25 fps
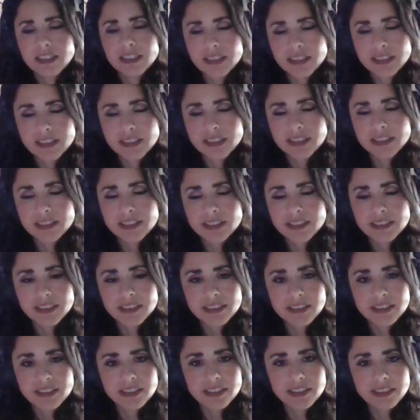opportunity,
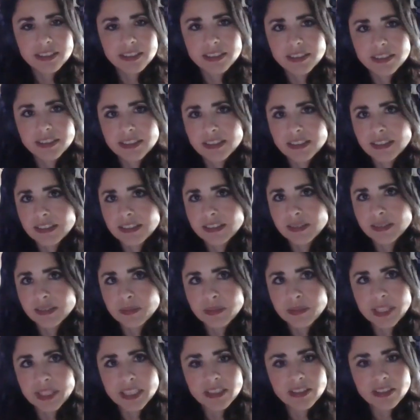not only to move,
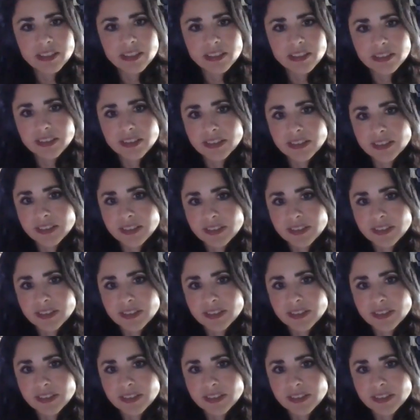but to file a